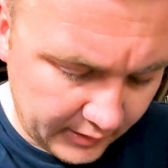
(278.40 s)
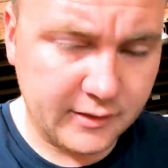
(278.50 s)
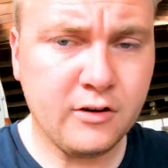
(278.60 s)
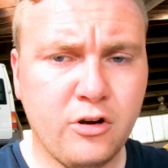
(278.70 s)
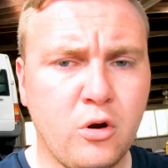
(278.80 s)
I
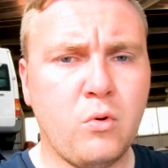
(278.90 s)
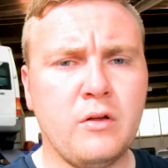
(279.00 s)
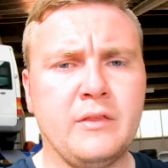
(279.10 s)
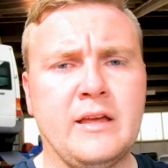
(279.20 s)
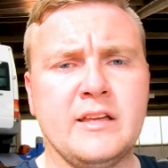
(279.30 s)
didn't know
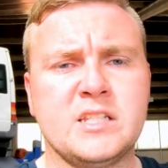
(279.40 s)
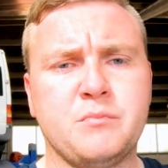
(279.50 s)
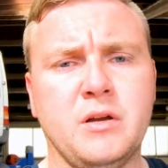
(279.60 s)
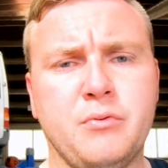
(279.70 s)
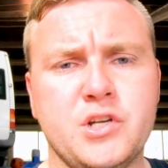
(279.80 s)
what the
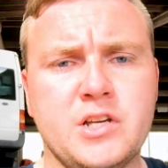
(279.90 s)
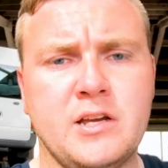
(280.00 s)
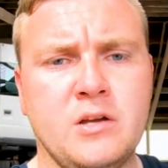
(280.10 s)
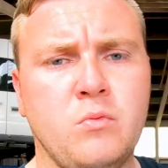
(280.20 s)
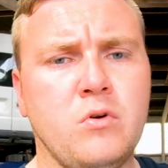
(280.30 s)
spring
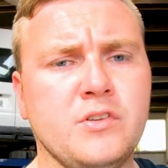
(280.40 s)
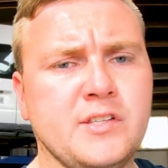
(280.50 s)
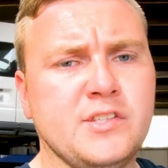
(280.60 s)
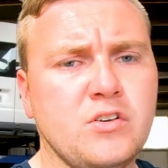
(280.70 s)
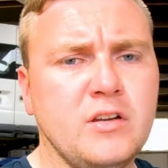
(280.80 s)
pressure was
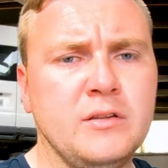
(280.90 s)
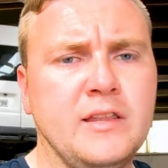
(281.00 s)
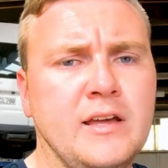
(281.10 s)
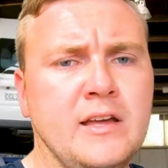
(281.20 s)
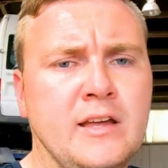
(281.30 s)
inside
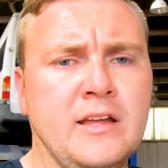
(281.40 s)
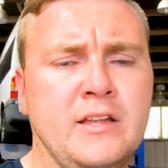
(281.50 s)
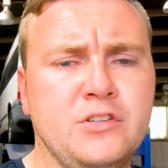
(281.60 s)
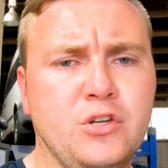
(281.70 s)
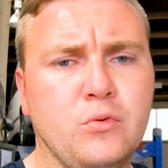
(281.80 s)
the
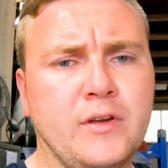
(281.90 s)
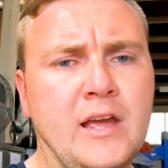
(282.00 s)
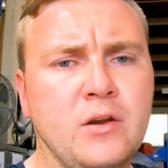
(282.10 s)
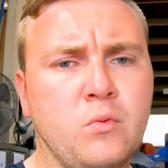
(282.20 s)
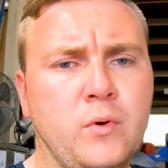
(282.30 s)
internal
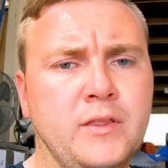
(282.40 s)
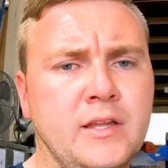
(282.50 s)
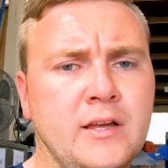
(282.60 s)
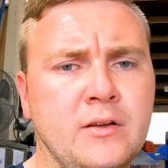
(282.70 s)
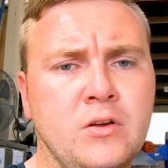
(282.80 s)
gate when
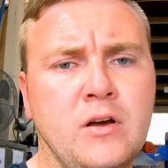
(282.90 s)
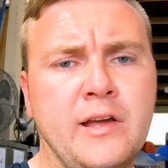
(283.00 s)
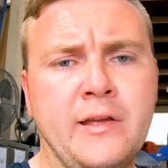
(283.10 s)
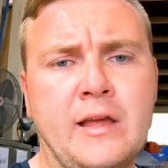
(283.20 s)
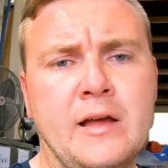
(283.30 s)
the
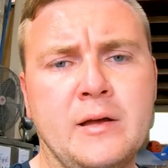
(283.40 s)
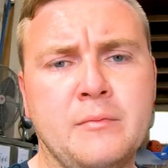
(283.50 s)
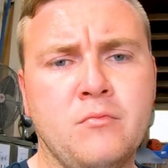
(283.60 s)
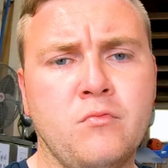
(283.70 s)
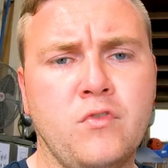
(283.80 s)
guy
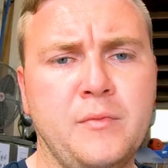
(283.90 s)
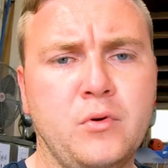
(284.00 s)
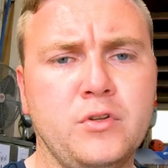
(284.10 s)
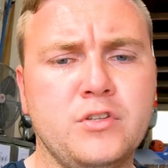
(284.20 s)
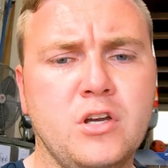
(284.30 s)

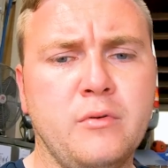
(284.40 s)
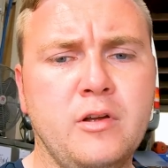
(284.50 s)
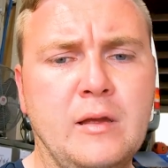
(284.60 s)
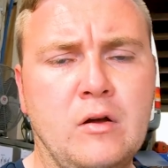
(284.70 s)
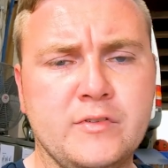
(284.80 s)
rebuilt the turbo.
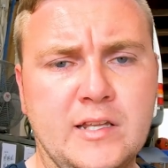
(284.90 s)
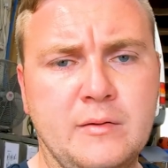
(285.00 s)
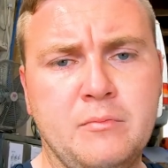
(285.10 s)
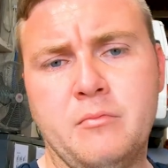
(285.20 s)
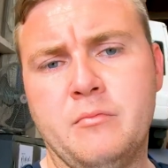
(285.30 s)
He
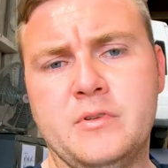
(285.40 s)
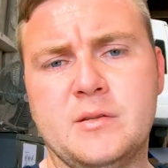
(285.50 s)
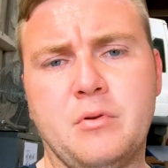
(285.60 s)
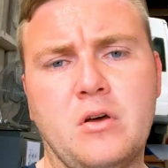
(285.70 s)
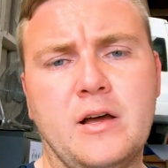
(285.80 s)
obviously
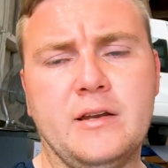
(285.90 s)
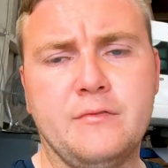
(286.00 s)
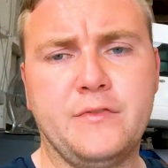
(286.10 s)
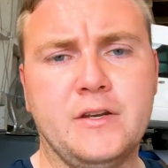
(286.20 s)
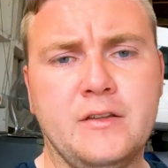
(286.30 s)
supplied
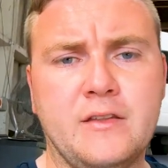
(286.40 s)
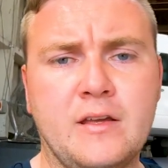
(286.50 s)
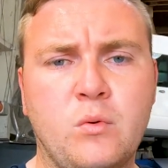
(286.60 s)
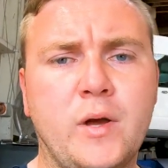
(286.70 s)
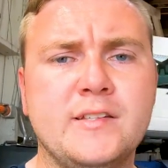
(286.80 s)
and fitted
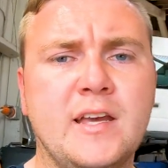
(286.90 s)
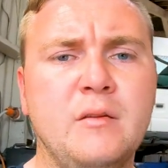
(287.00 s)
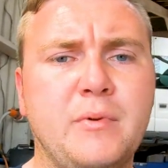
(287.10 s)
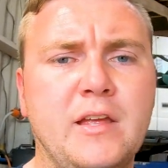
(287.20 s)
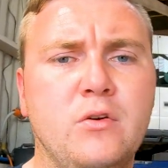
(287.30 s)
the
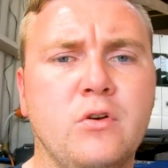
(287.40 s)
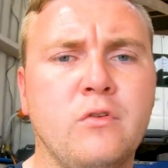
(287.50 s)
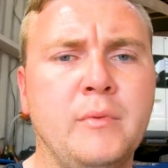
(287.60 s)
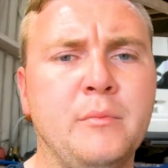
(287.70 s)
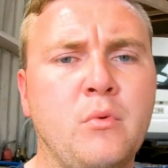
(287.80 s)
wastegate, but he couldn't
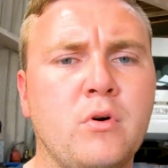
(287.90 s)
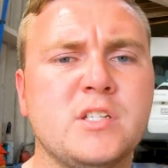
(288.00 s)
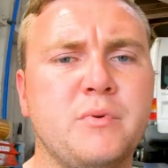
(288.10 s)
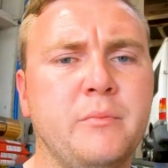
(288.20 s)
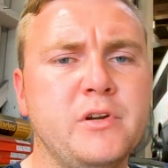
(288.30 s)
remember what
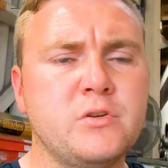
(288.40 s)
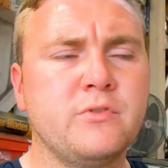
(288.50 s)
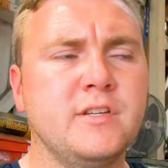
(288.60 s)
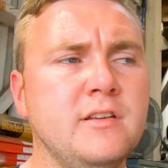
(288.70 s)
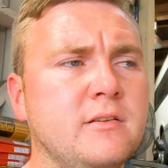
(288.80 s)
spring pressure
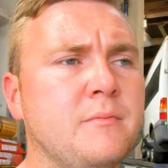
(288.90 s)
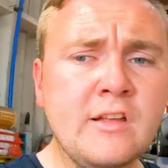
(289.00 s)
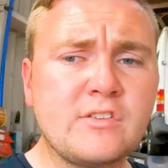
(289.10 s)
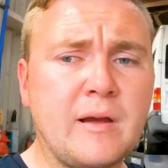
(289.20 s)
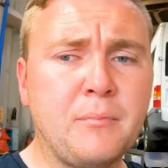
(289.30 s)
was in it.
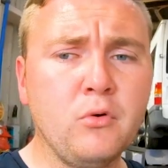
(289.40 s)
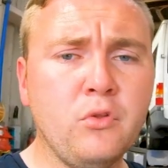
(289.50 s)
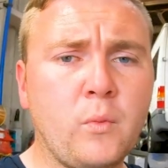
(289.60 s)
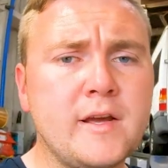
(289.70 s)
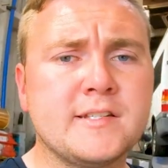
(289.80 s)
So I pulled
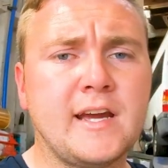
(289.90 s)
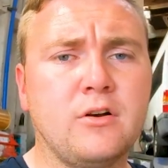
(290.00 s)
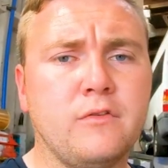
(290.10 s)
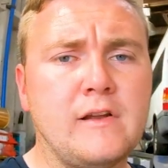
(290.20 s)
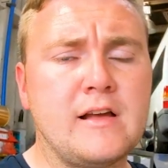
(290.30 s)
the wastegate
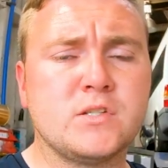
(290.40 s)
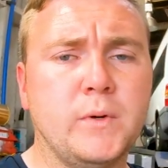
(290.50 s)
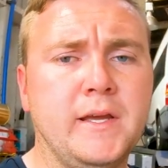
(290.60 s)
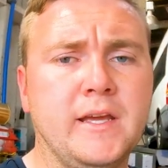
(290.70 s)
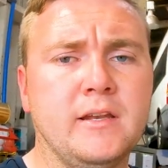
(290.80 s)
off last
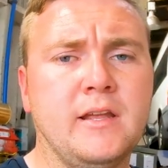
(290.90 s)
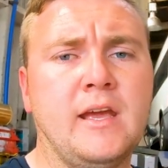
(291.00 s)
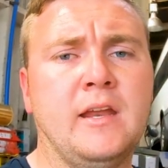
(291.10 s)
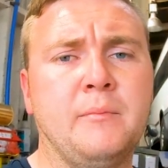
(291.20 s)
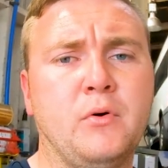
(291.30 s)
weekend
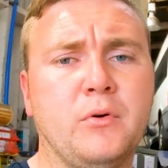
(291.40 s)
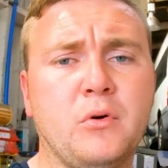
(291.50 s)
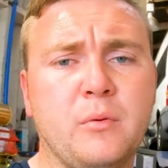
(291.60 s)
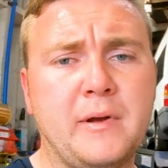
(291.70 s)
and pulled it all